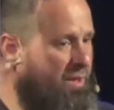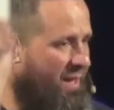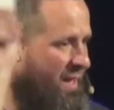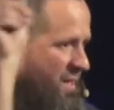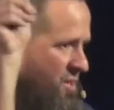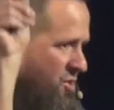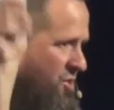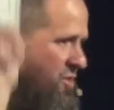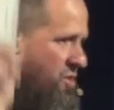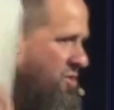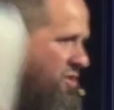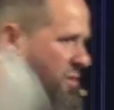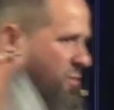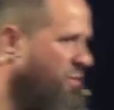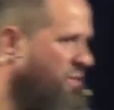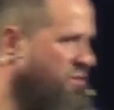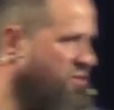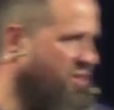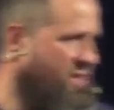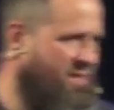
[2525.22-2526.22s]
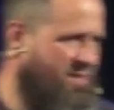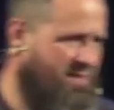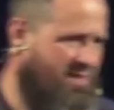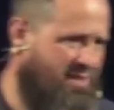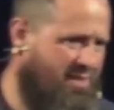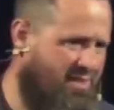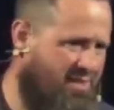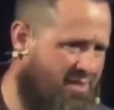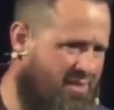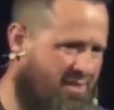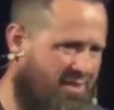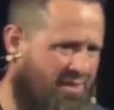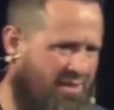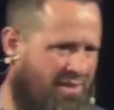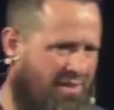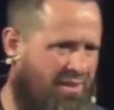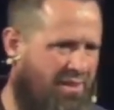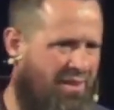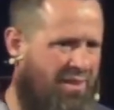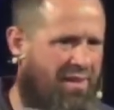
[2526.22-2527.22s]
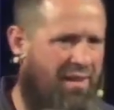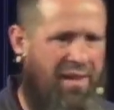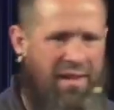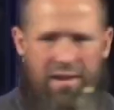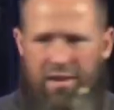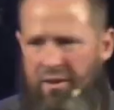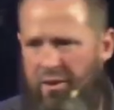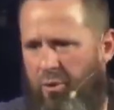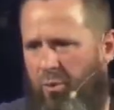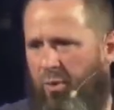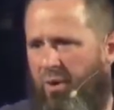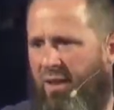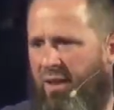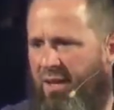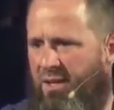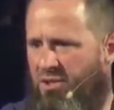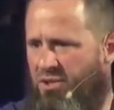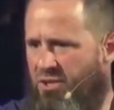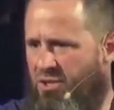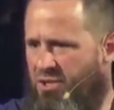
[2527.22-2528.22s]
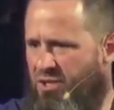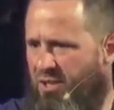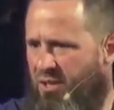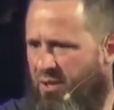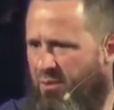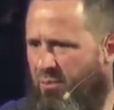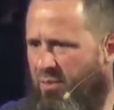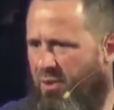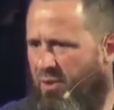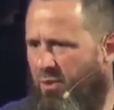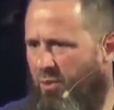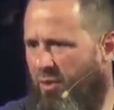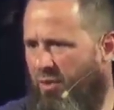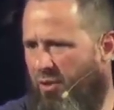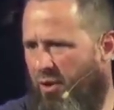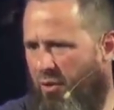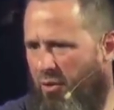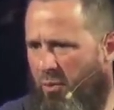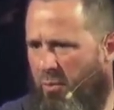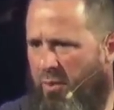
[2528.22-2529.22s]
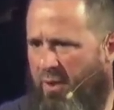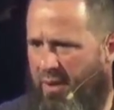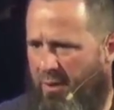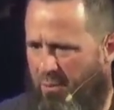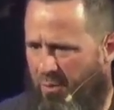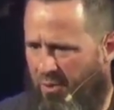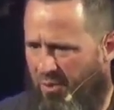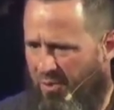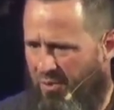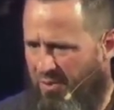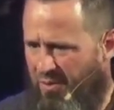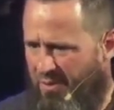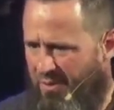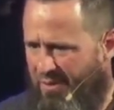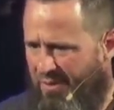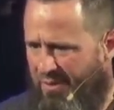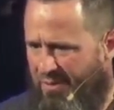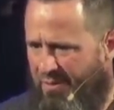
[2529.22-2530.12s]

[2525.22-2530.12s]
in a relationship with Jesus and in a relationship with other people.